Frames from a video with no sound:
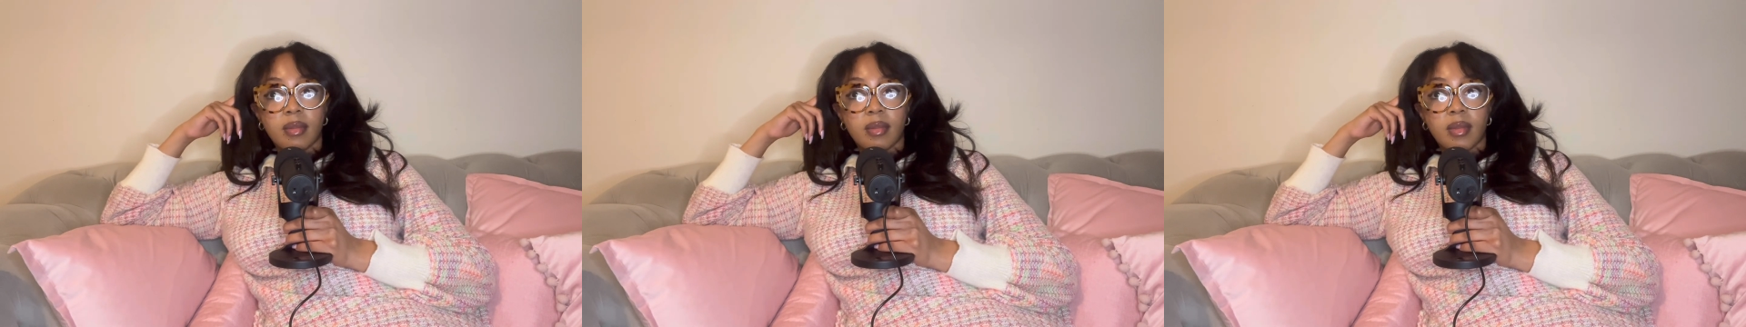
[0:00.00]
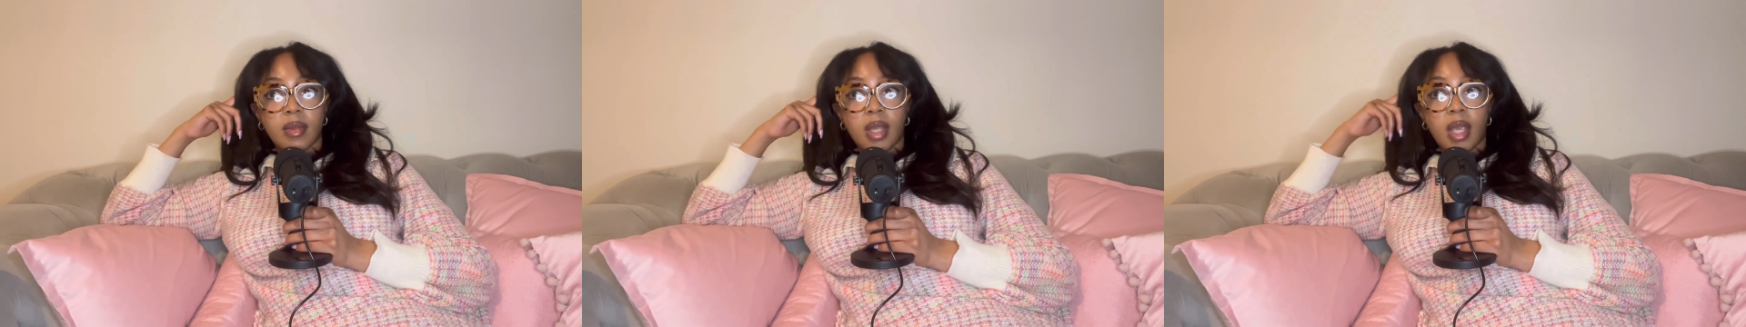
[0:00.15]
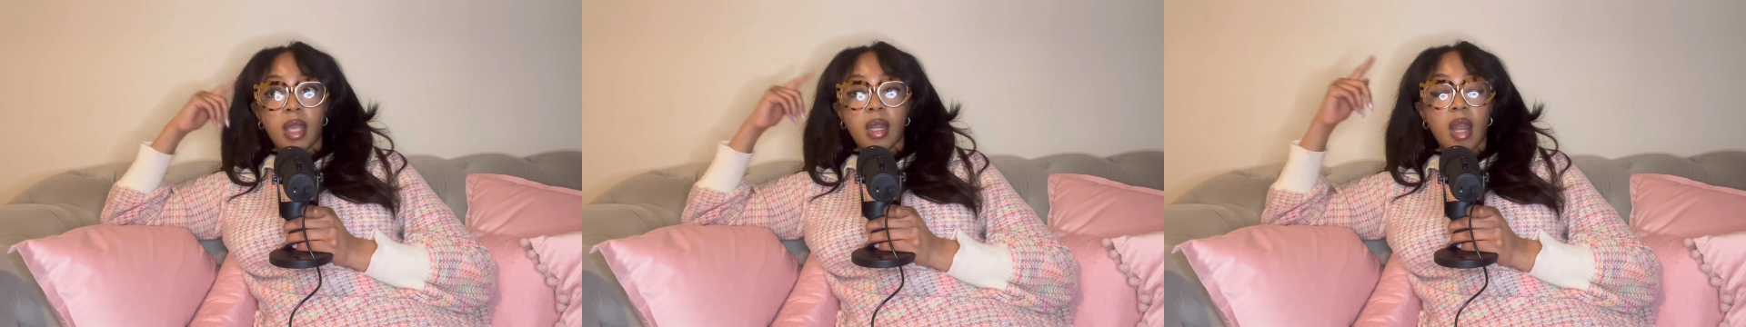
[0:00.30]

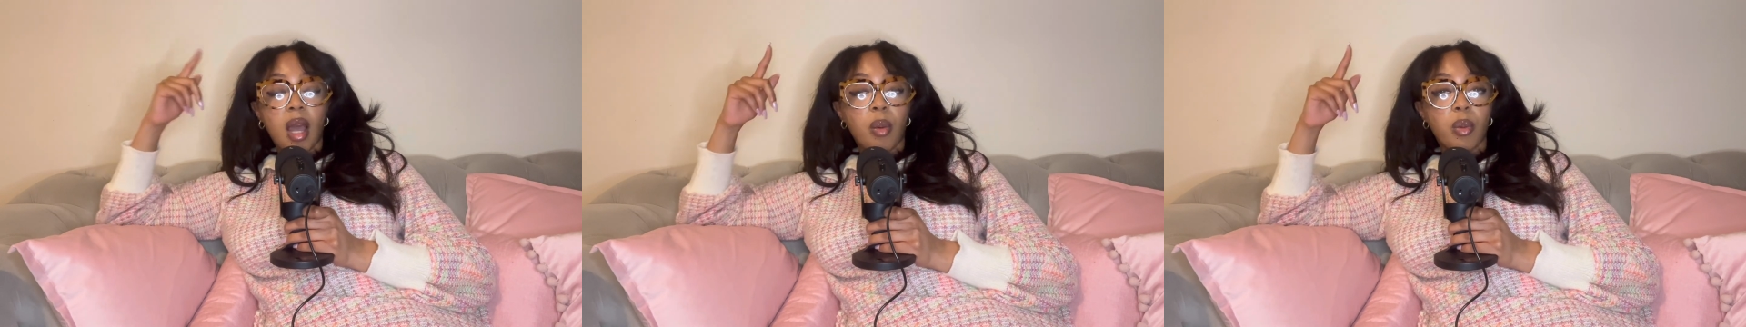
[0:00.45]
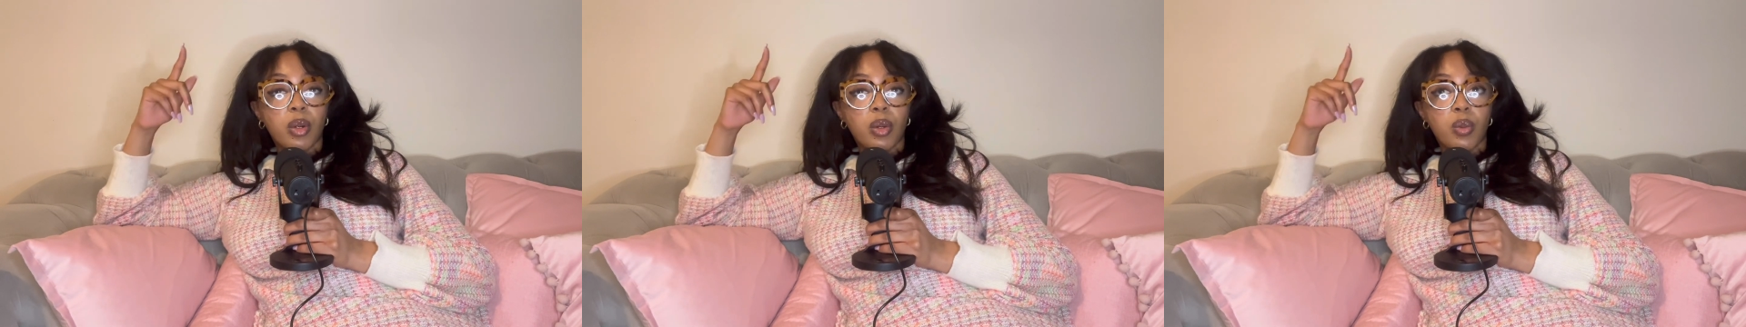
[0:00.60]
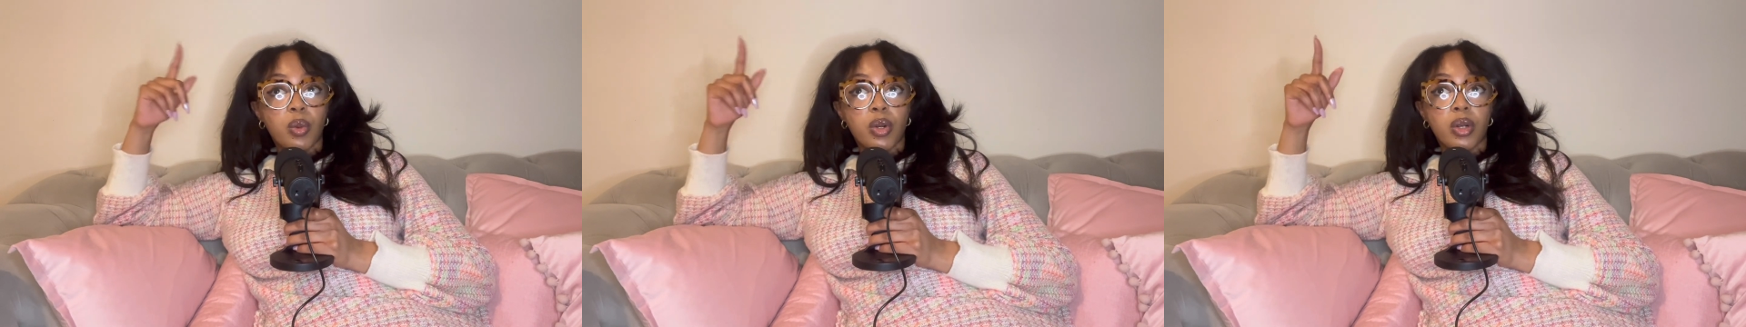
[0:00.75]
in
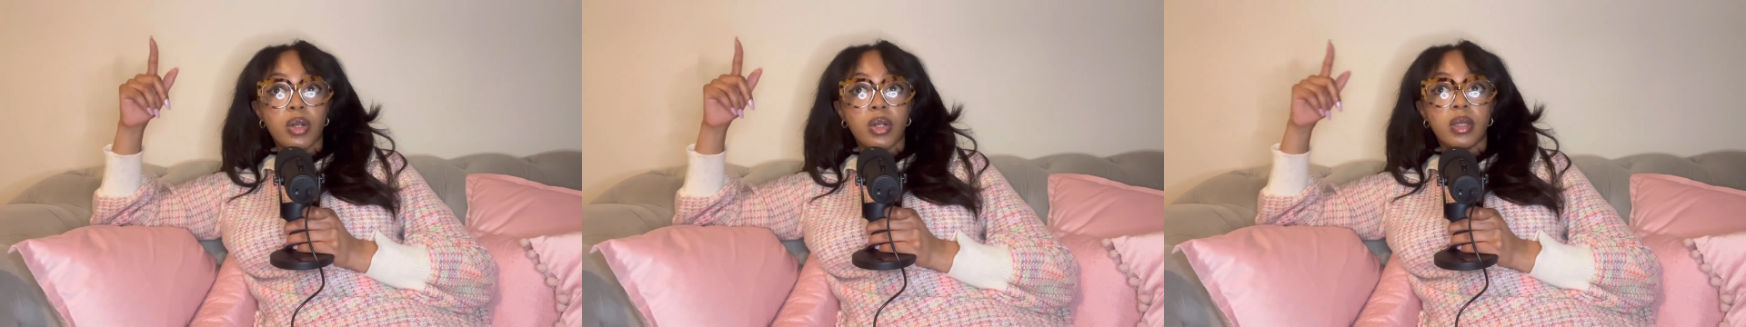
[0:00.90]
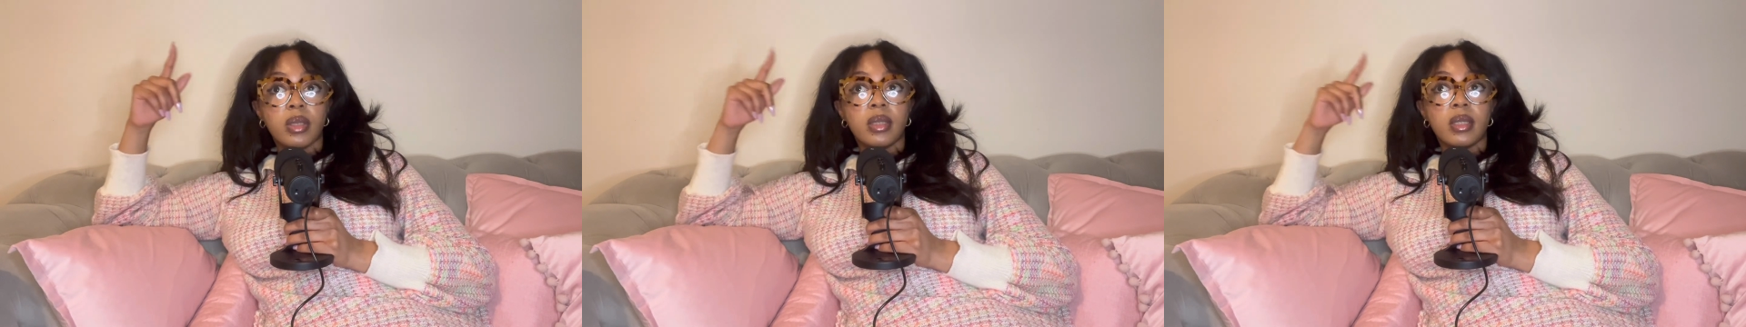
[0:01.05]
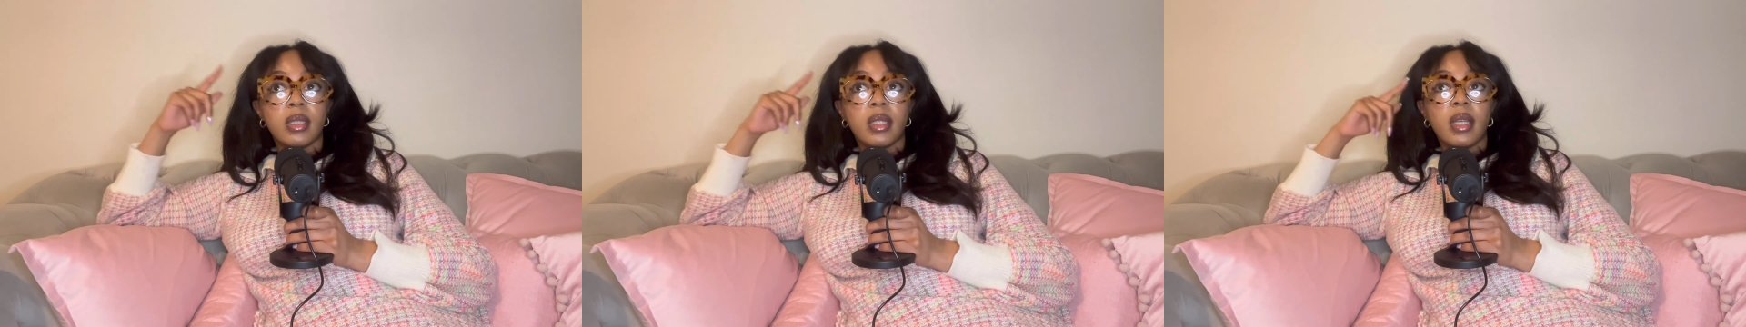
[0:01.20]
our
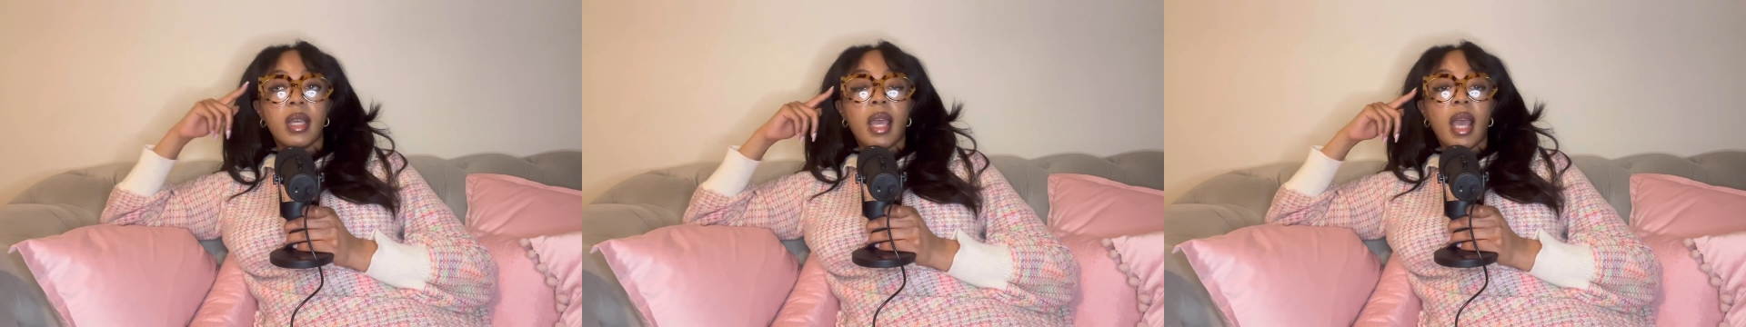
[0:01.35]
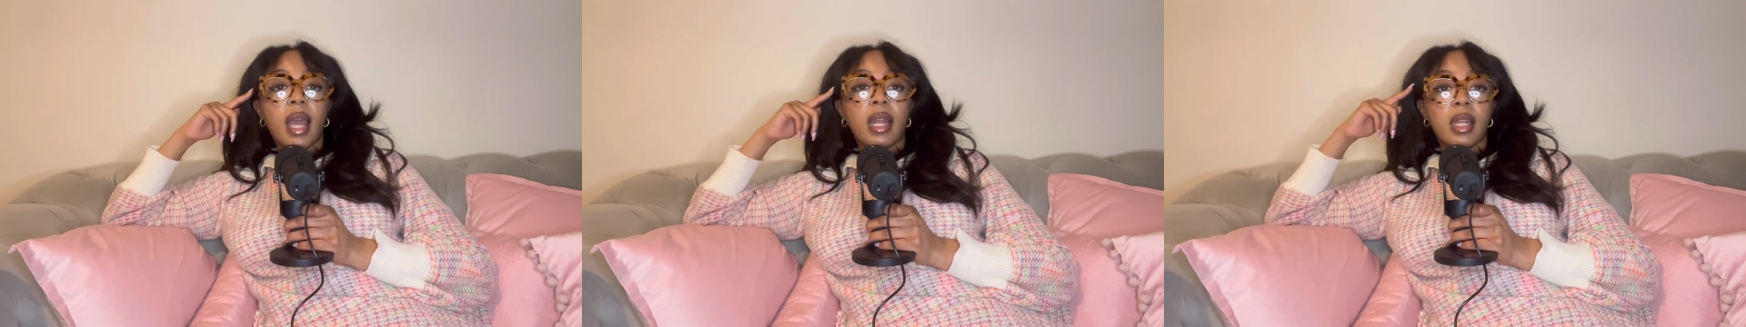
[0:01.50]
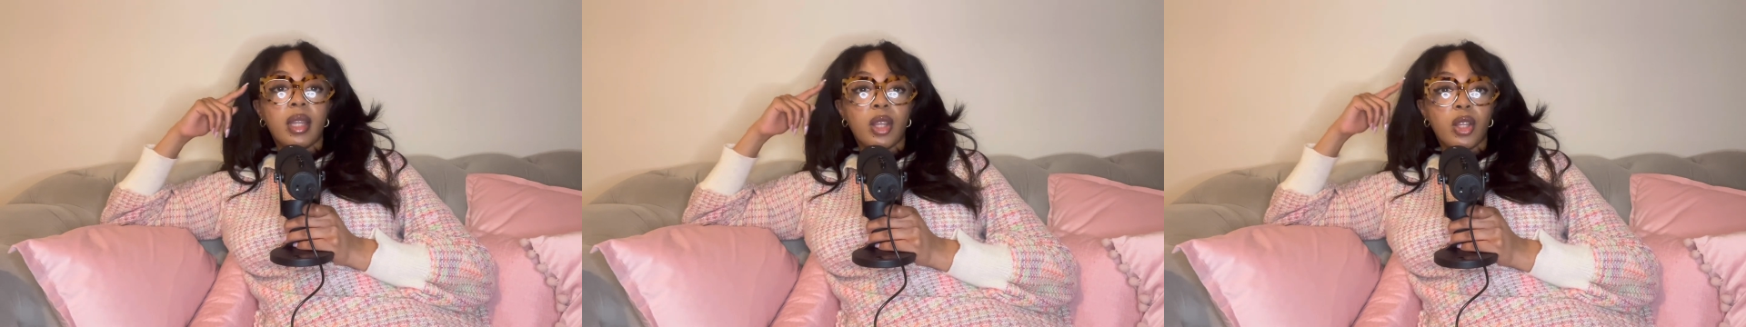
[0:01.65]
world and in